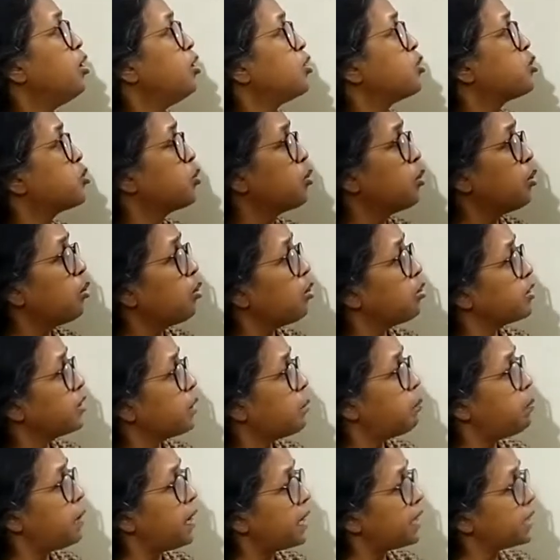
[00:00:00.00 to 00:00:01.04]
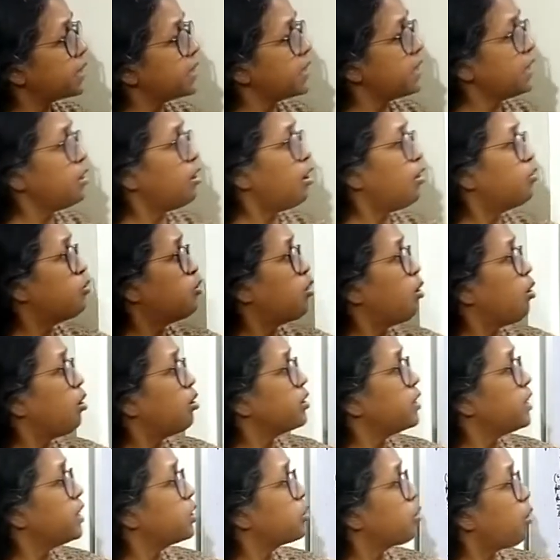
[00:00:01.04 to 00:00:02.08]
so the blessing of
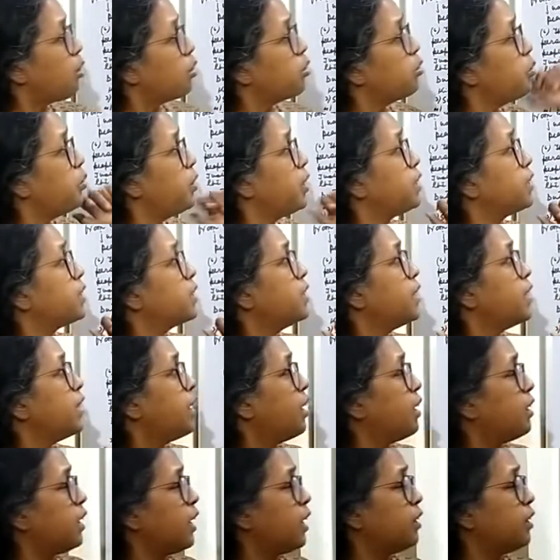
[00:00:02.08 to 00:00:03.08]
God is always there,